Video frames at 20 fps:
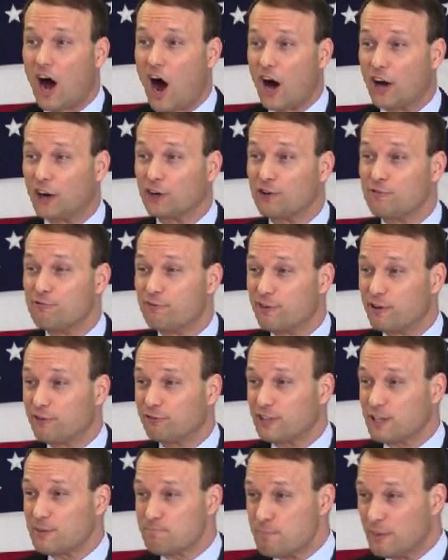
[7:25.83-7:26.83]

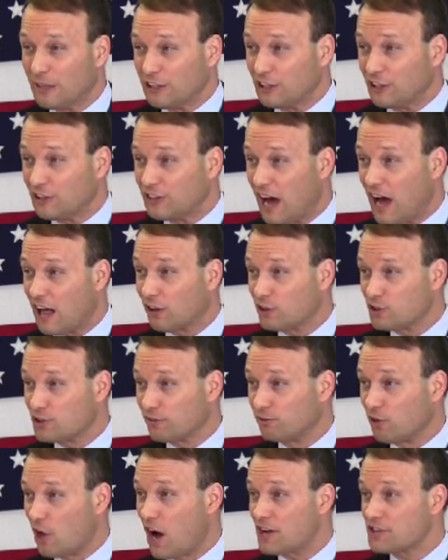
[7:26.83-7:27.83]
$150 million
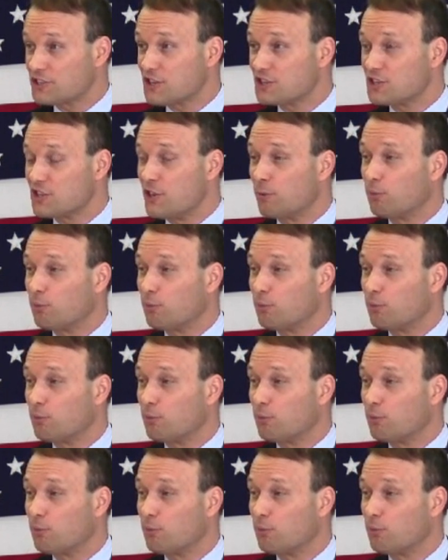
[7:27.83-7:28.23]
of losses